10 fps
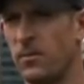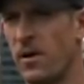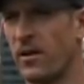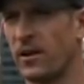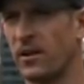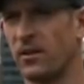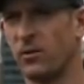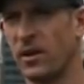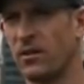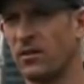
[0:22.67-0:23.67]
America
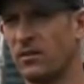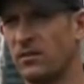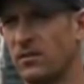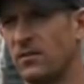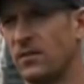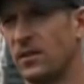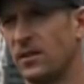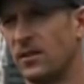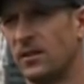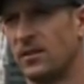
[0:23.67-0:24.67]
to England
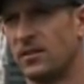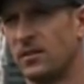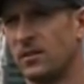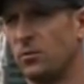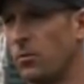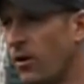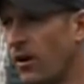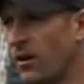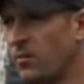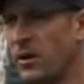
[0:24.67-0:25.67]
to
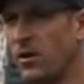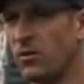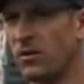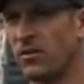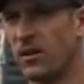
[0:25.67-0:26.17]
Dubai and beyond.